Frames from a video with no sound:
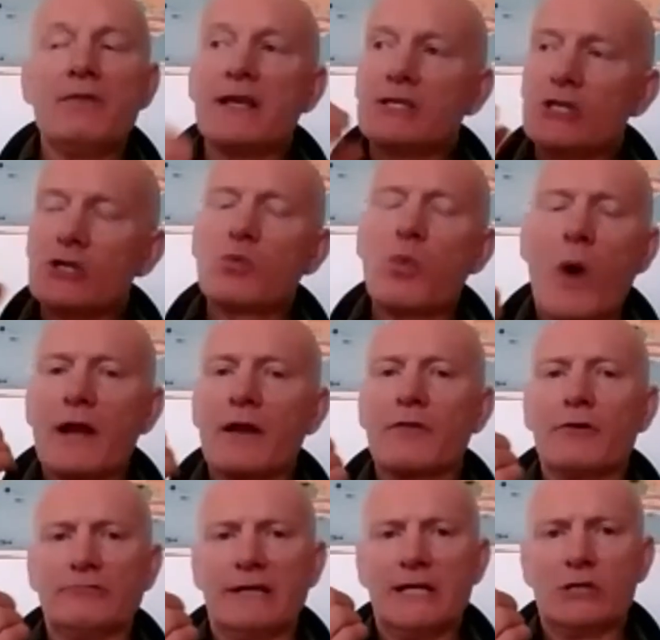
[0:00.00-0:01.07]
this is one
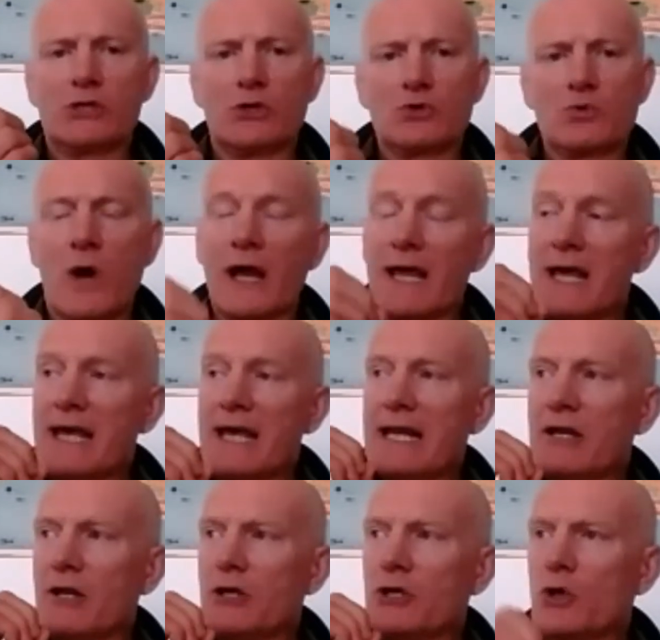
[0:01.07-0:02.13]
of the reasons why,
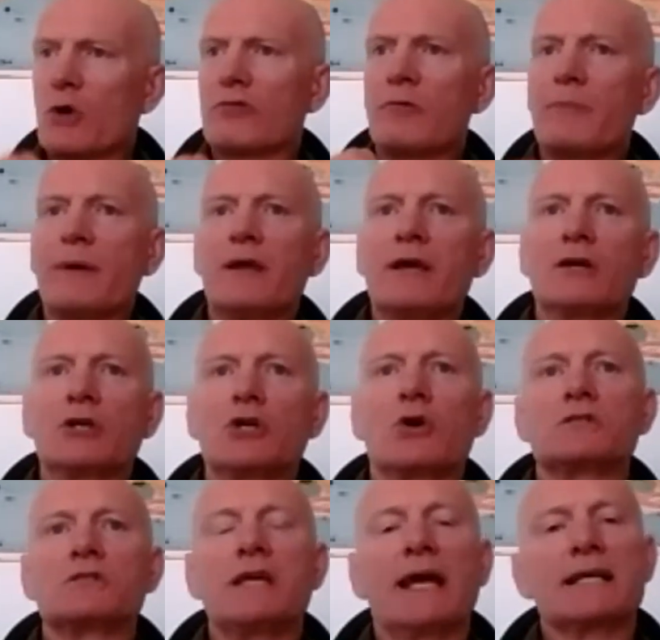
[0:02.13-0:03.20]
in the European
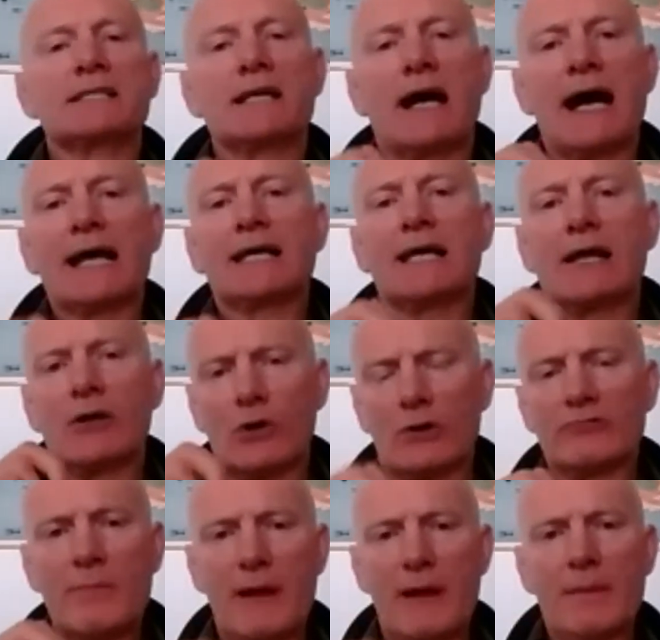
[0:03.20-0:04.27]
context, I
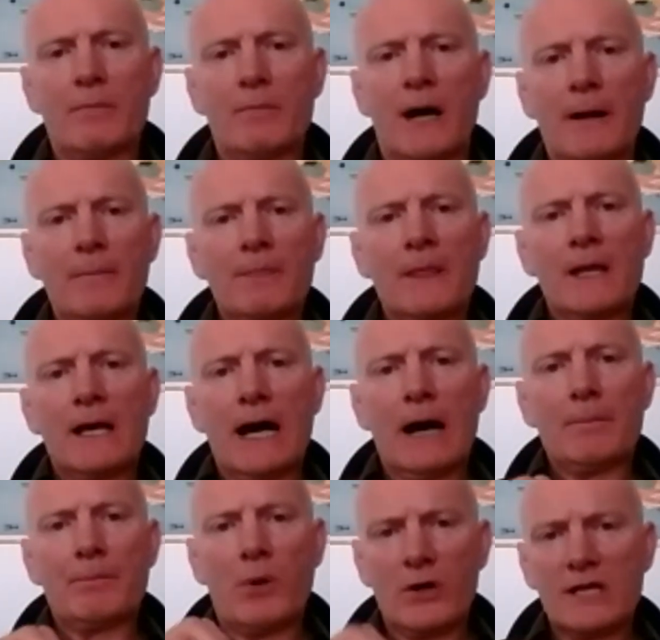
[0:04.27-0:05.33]
cannot remember
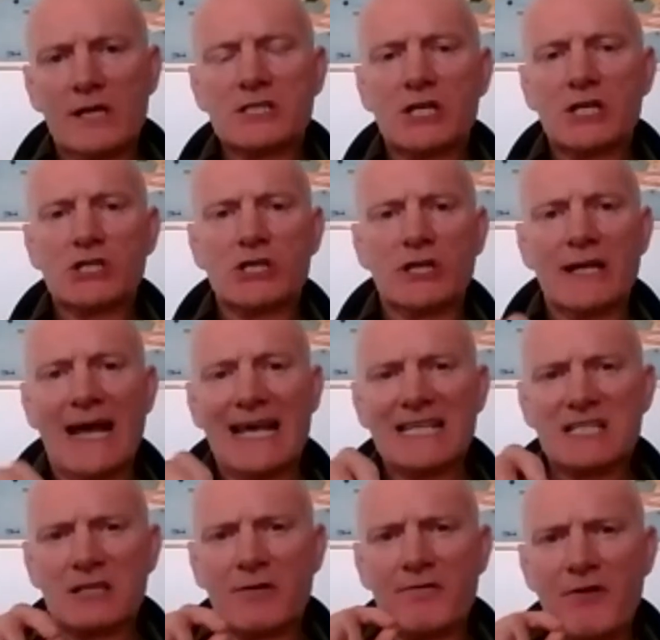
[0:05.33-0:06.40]
a politician
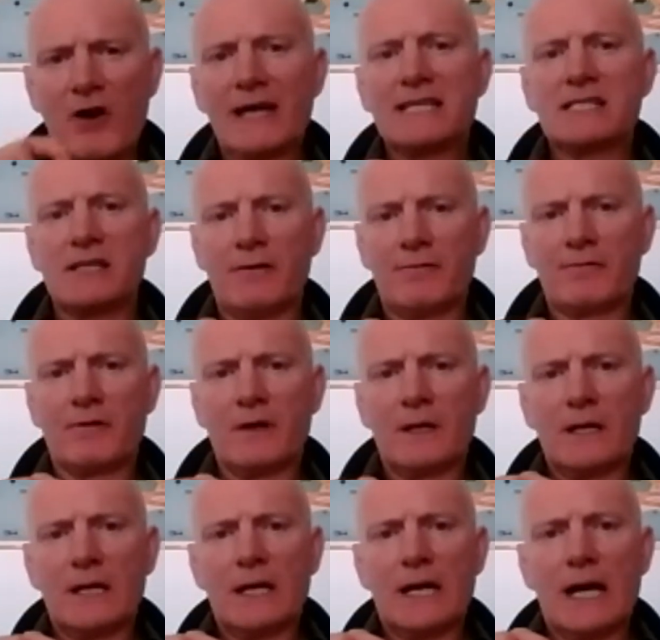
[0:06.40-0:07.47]
as divisive
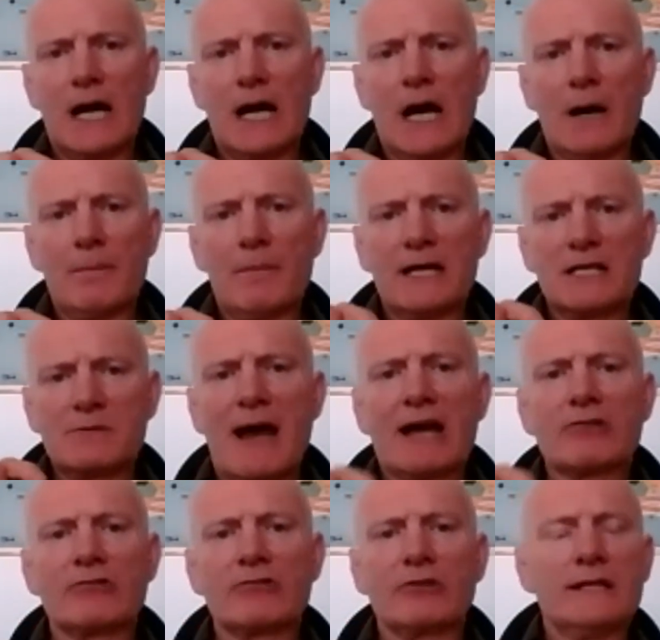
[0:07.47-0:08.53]
as
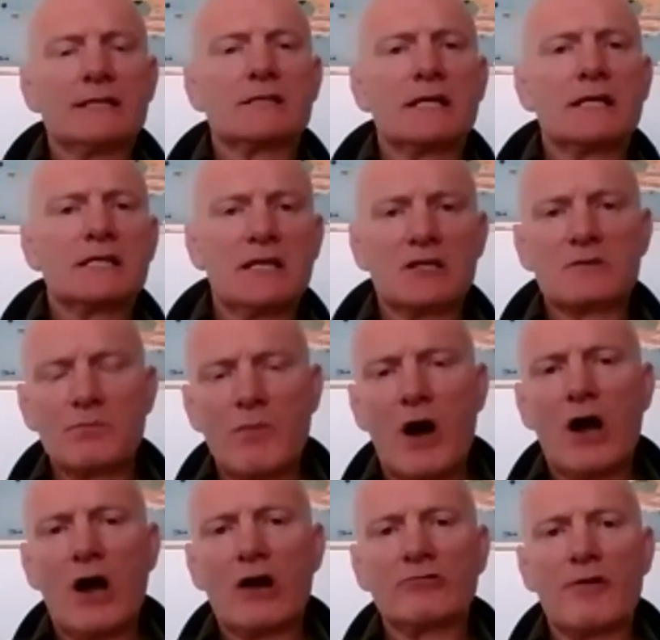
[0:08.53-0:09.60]
Macron is since
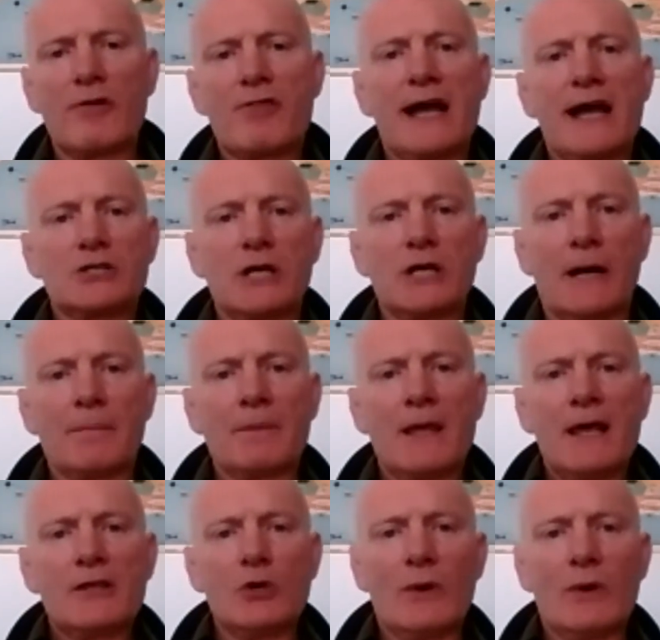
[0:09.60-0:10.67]
Margaret Thatcher.
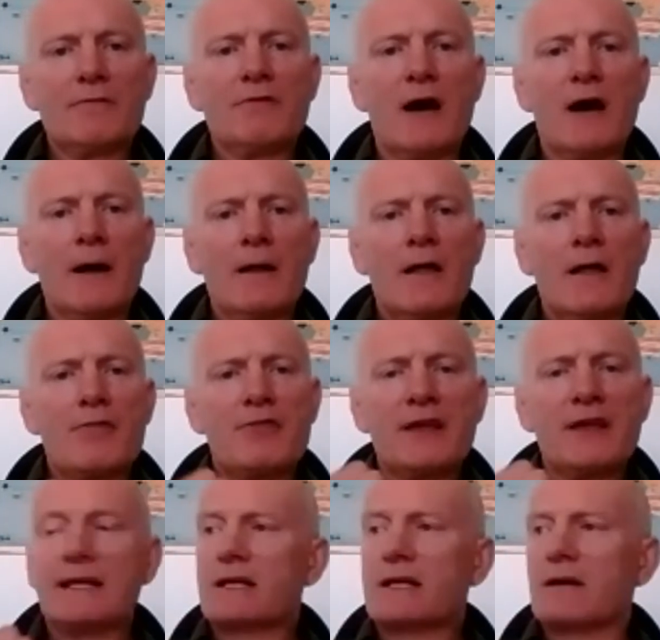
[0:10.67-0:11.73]
You either
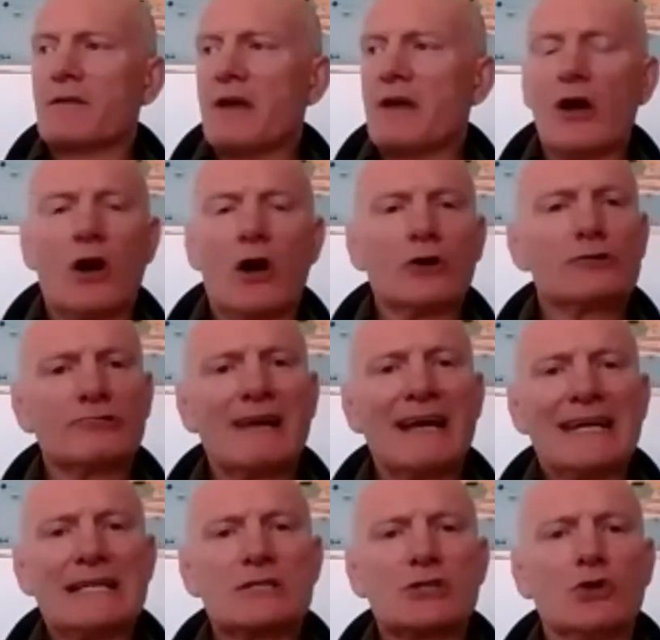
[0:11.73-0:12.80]
think they are
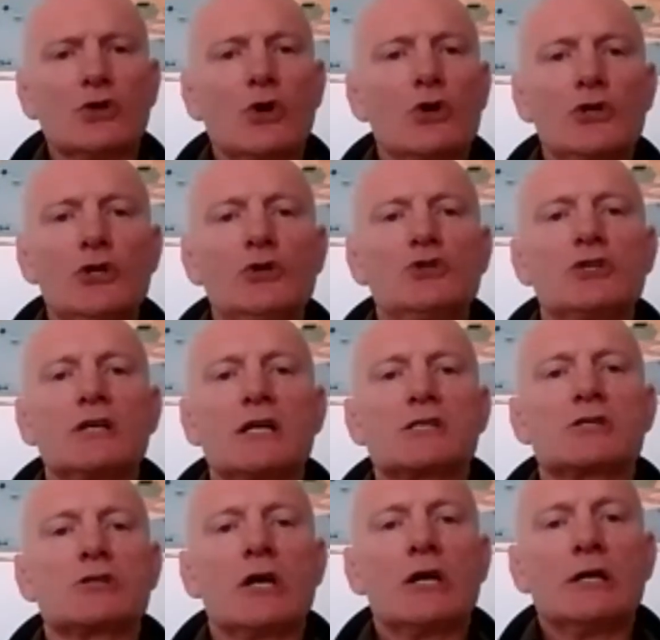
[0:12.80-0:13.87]
great or you
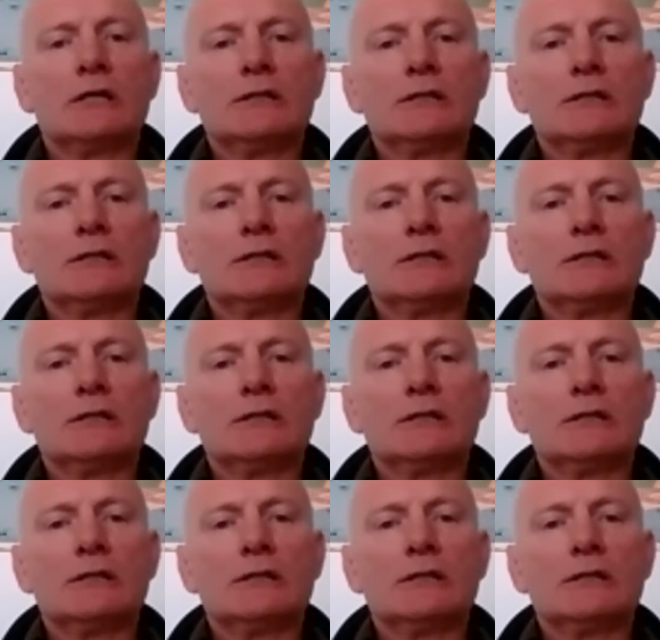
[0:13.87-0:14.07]
just